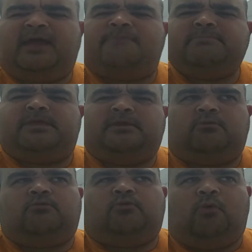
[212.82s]
me
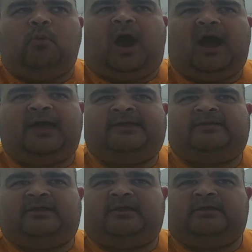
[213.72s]
why
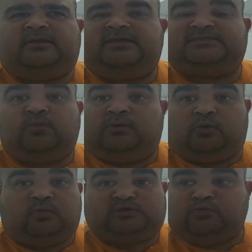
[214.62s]
it's the one of
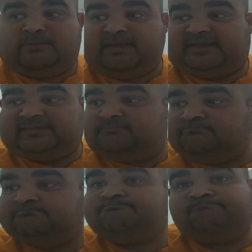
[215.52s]
the worst remakes.
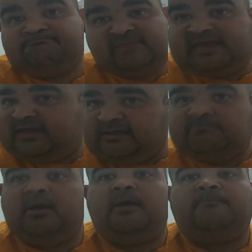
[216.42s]

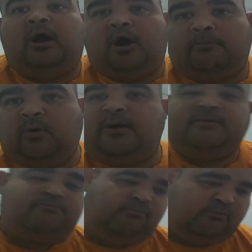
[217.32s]
My
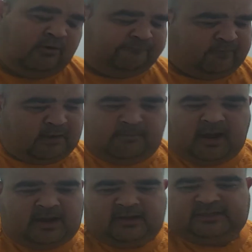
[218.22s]
homeboy, good friend of
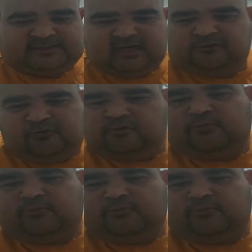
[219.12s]
mine, Lissandro